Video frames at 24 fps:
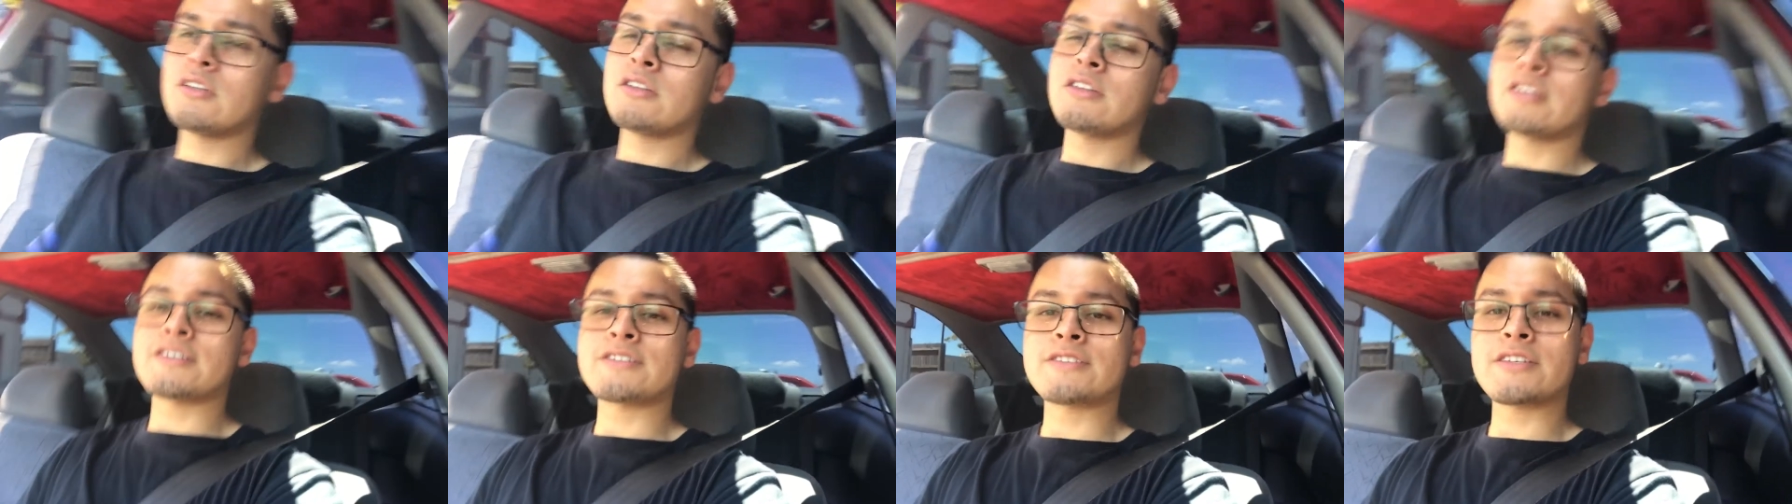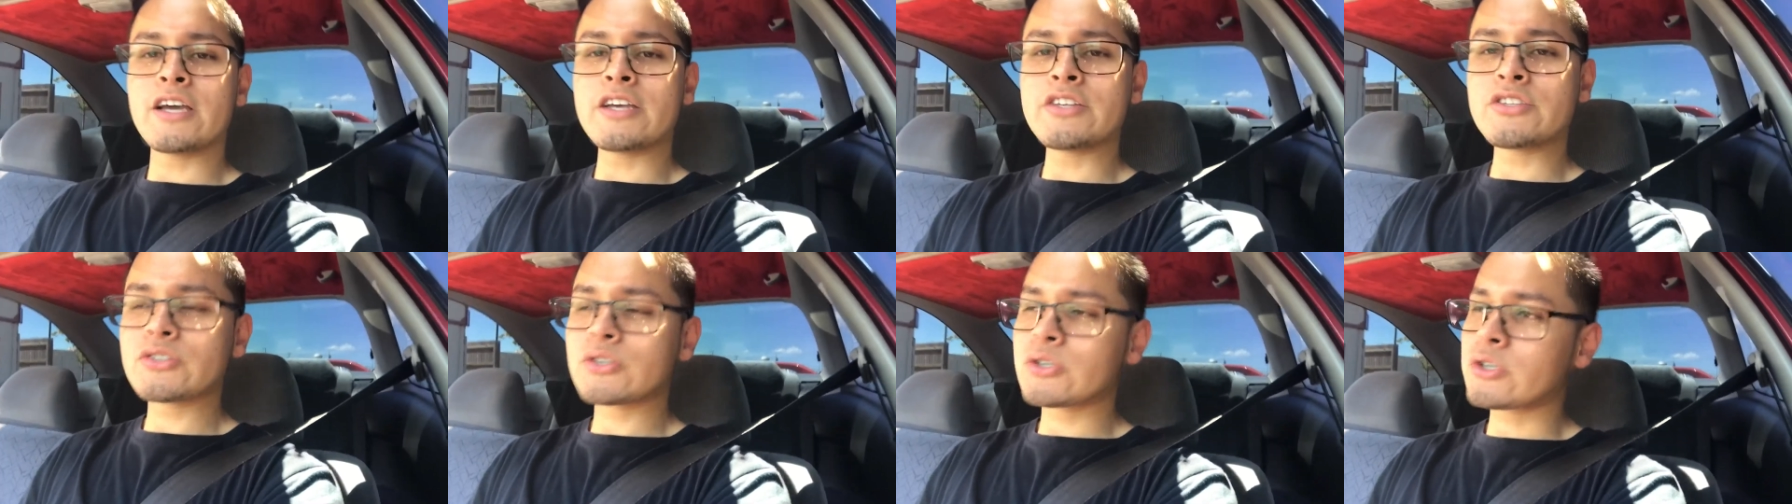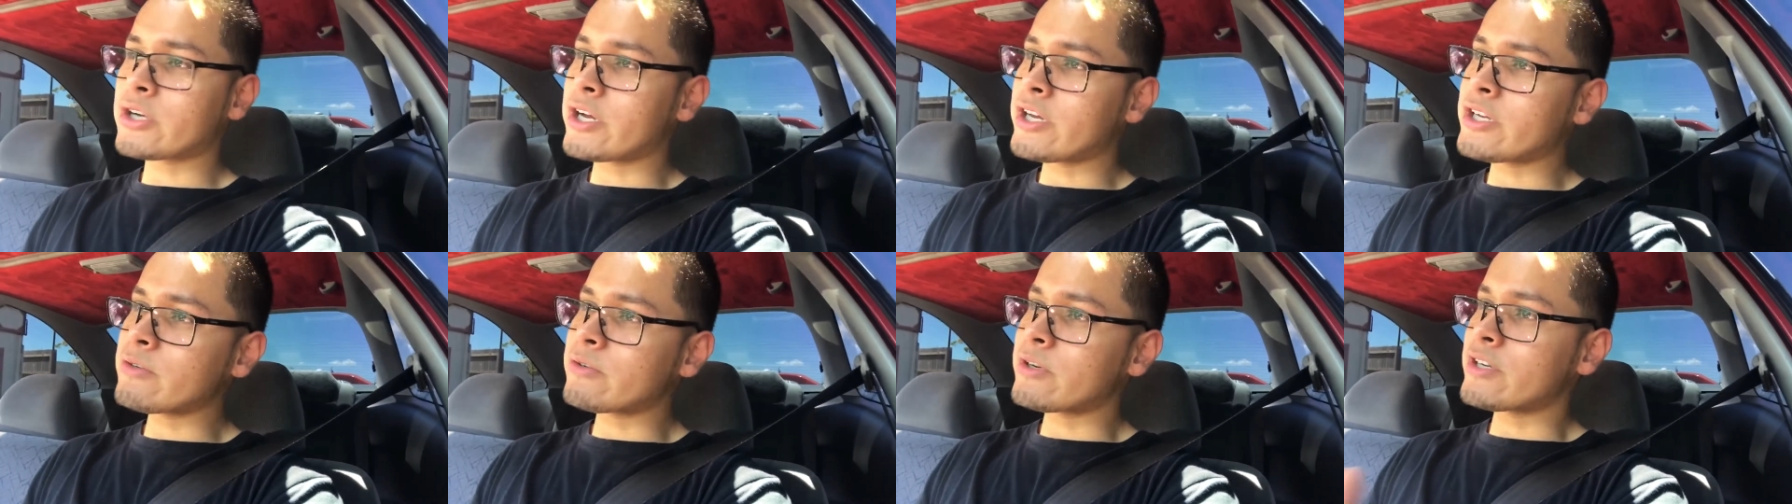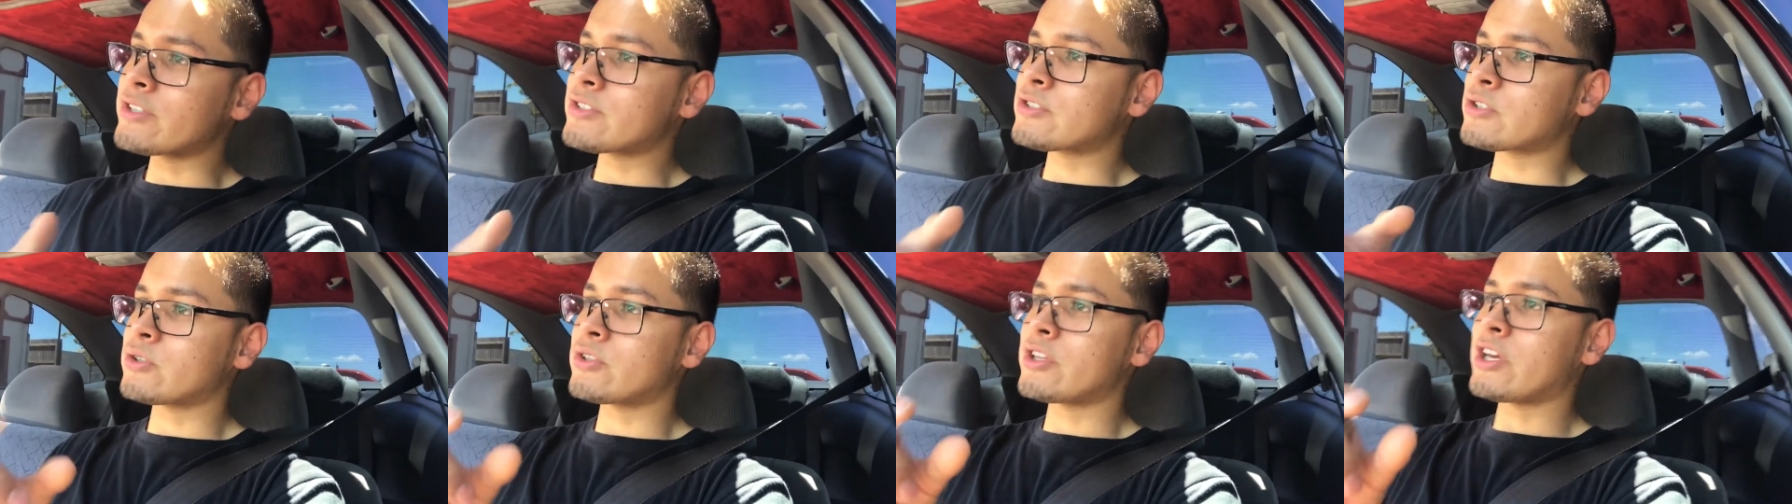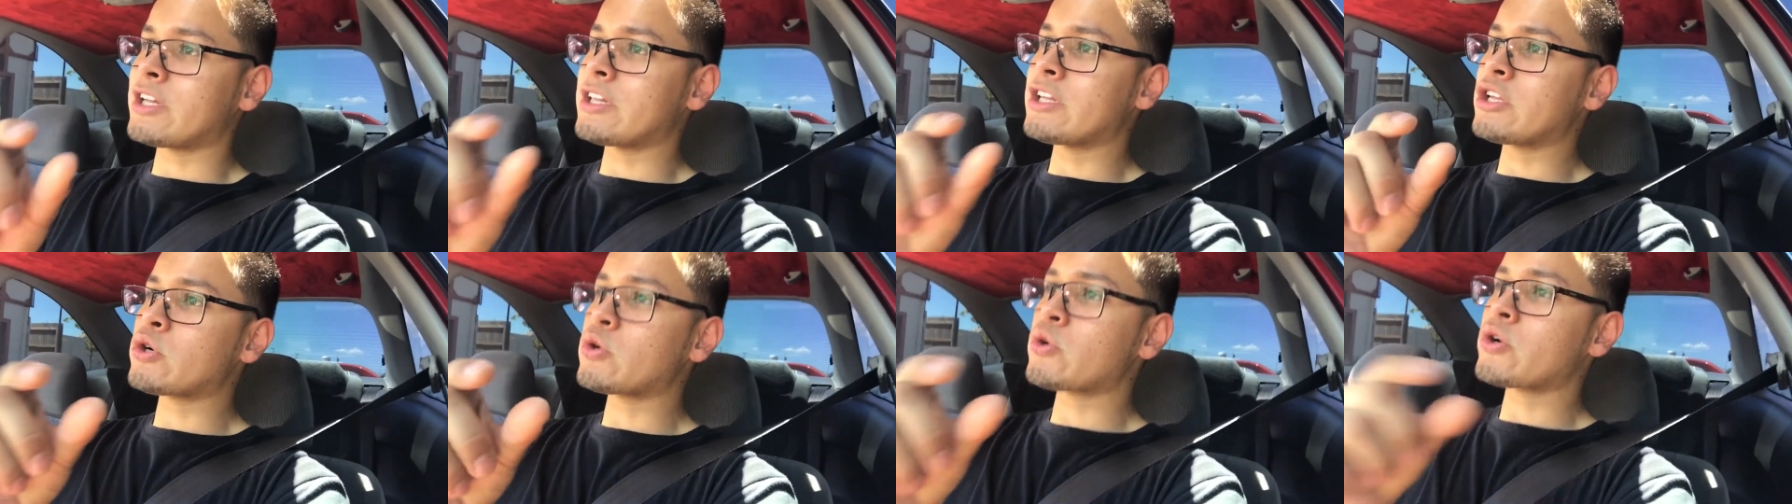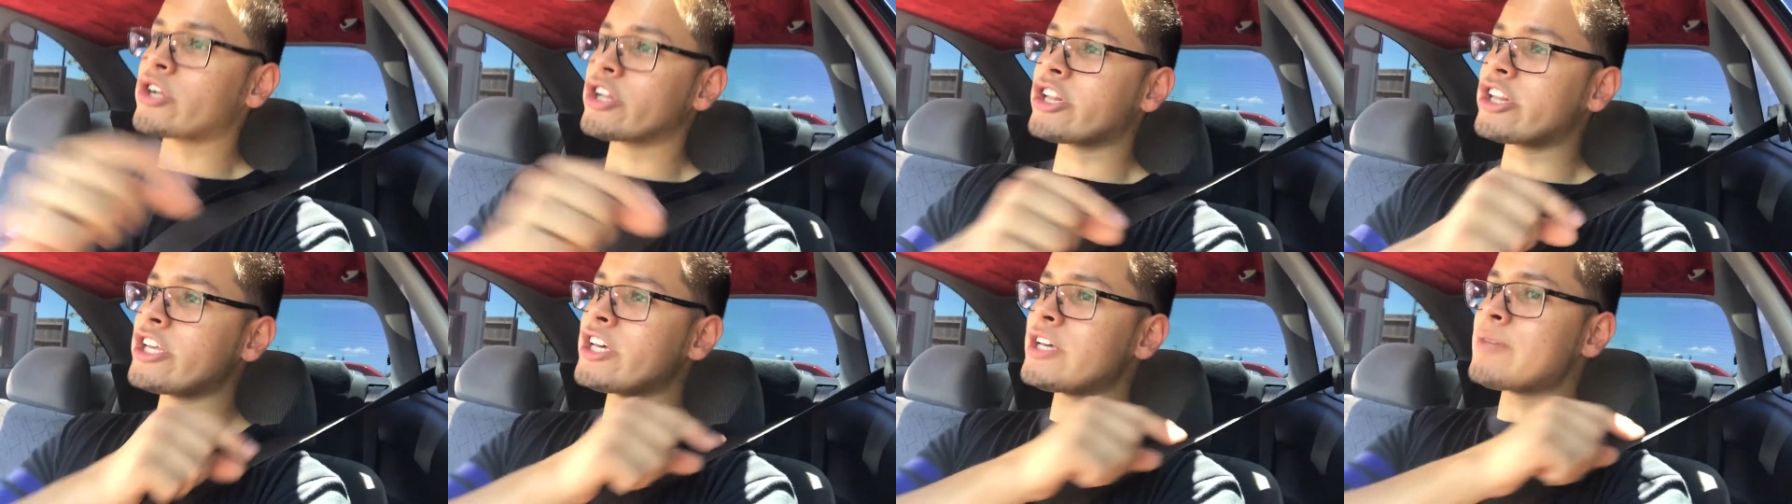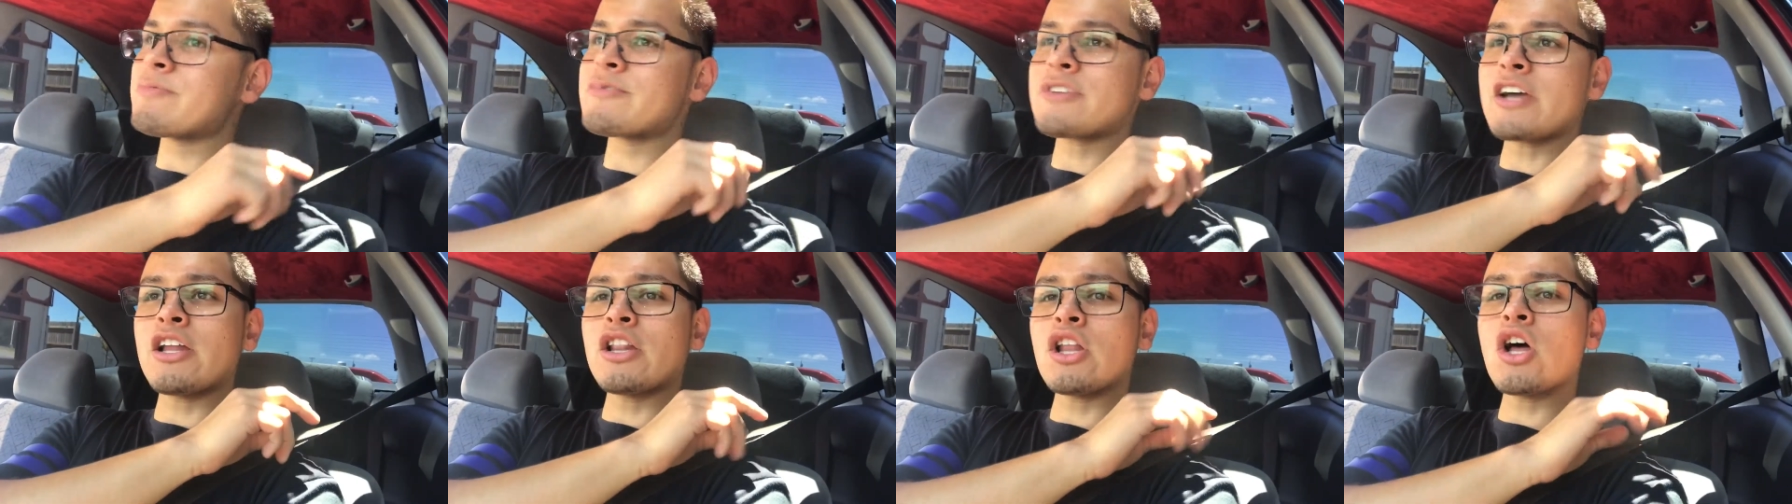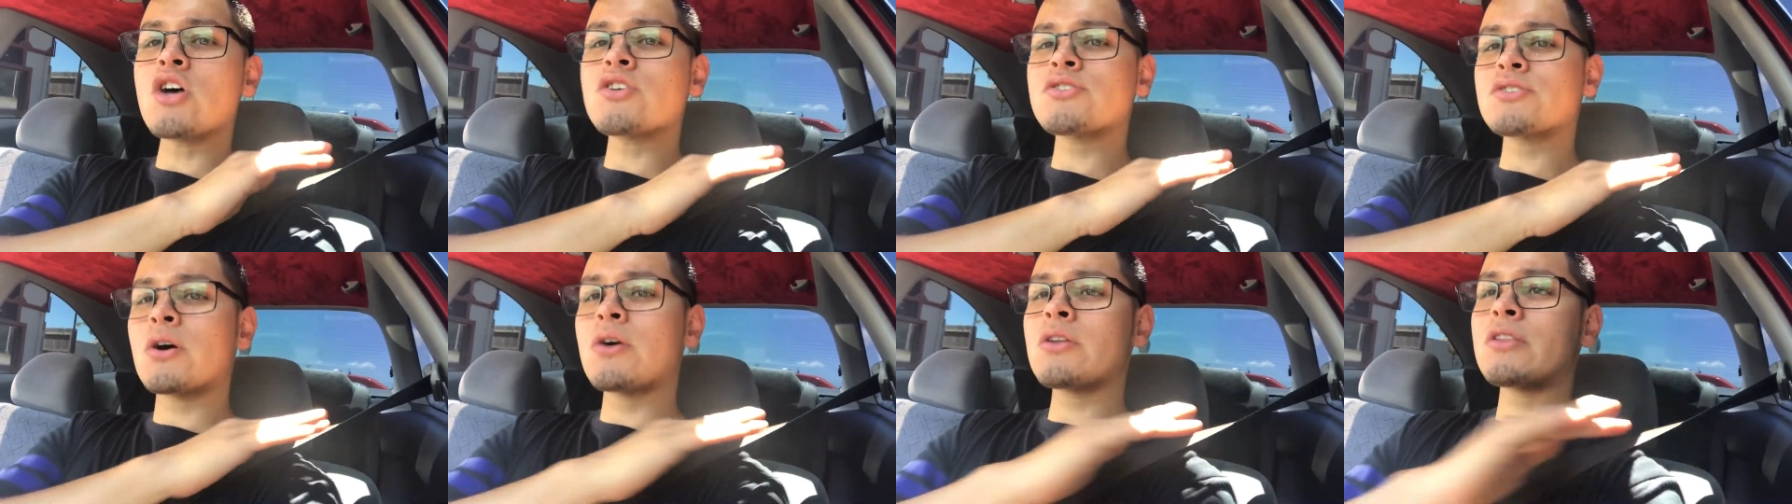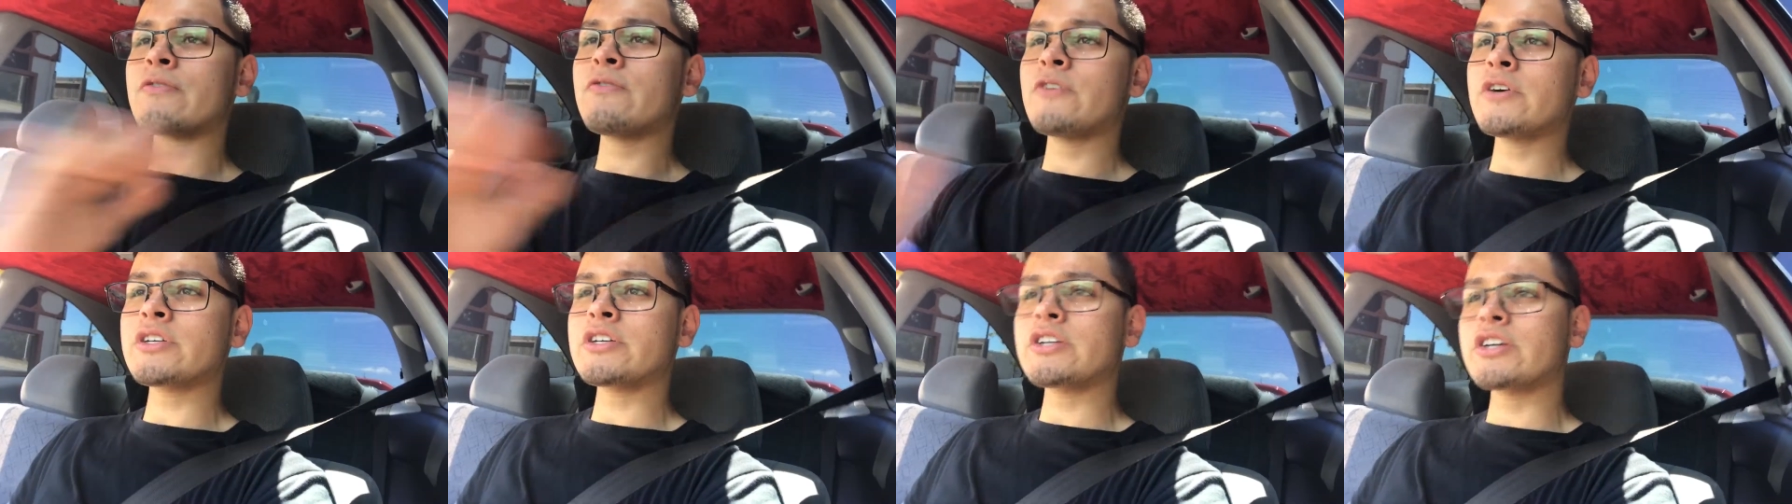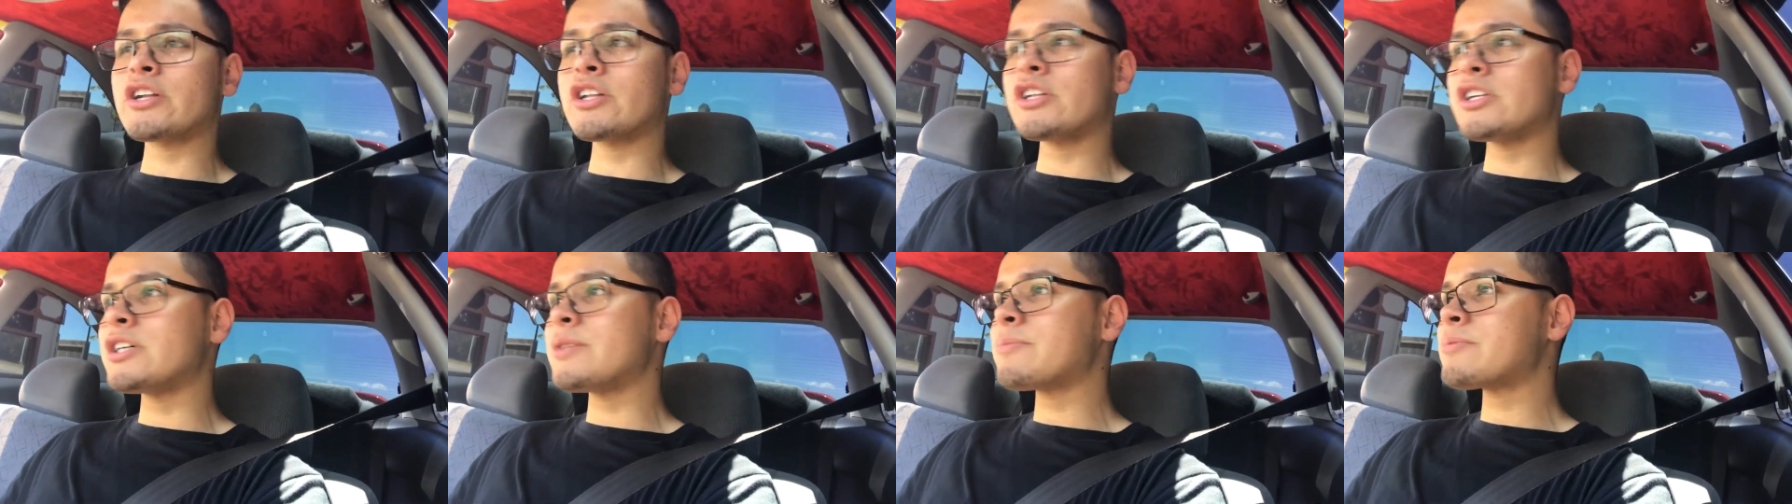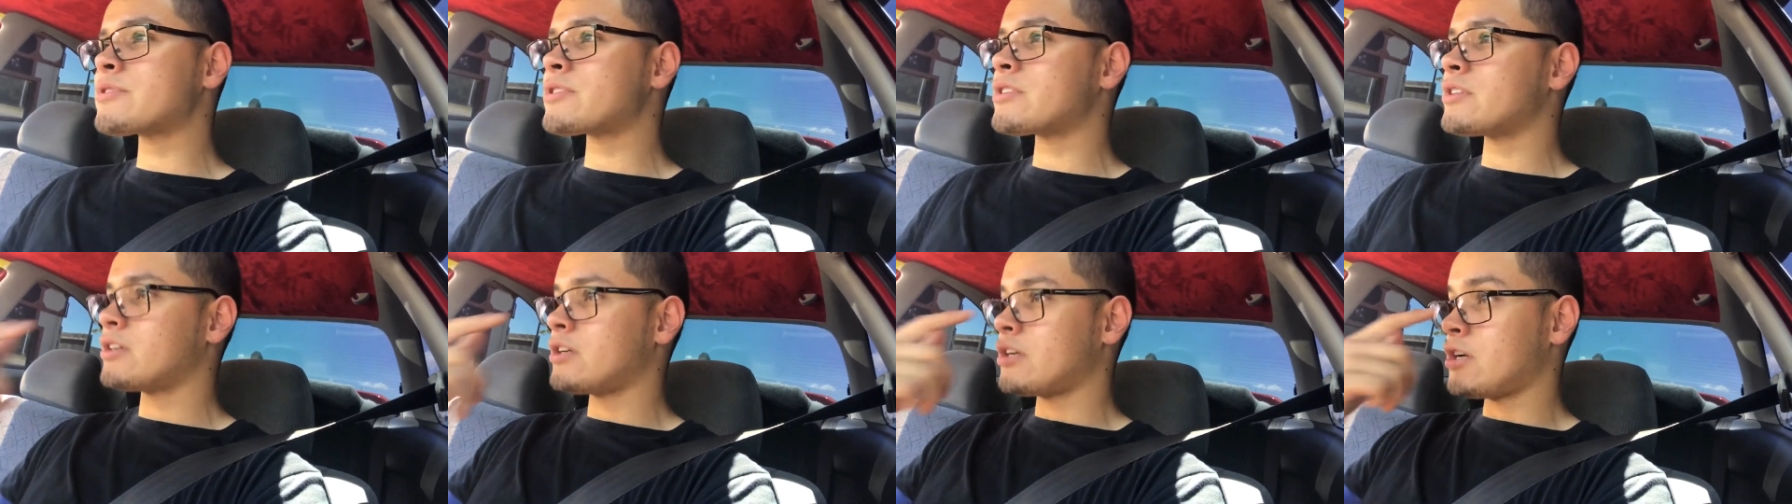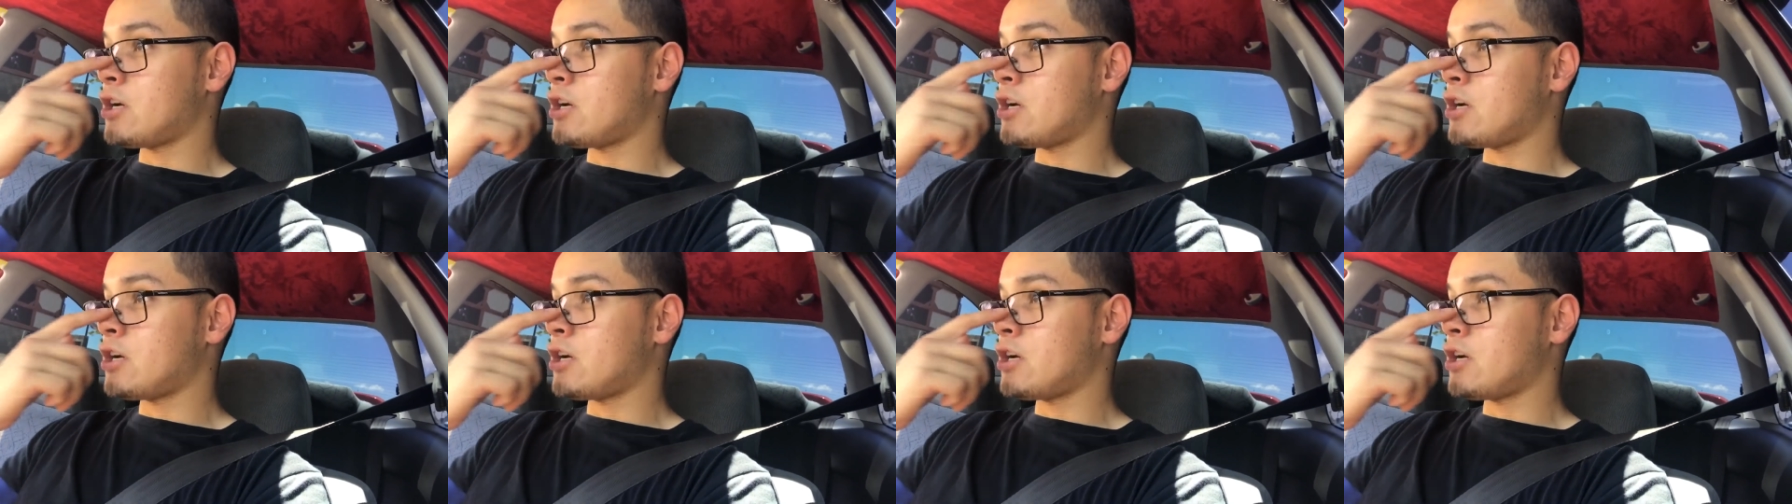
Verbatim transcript: the side skirt anyway. So that little clips, I lost all the fucking clips.